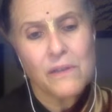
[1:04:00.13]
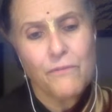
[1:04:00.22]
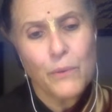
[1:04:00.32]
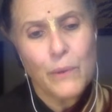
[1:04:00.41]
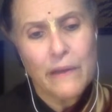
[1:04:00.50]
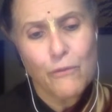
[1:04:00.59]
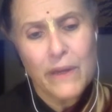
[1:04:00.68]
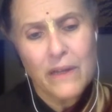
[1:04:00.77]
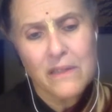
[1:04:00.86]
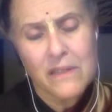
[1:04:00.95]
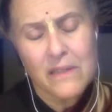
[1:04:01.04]
if
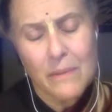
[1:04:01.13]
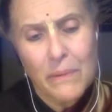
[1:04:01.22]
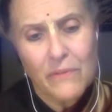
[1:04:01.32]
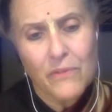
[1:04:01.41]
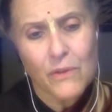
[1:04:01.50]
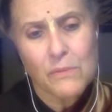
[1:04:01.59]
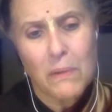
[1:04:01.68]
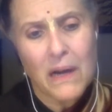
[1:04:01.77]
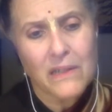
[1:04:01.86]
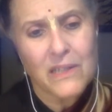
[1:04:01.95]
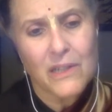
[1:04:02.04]
we exhibit those
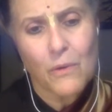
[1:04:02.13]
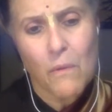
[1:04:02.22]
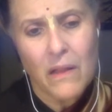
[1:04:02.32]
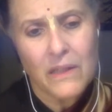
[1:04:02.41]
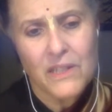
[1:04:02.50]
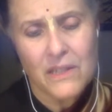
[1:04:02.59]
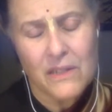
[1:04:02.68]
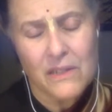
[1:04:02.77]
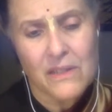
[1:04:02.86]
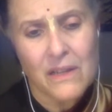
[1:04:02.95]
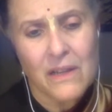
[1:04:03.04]
bhakti
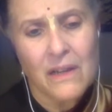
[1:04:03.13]
qualities,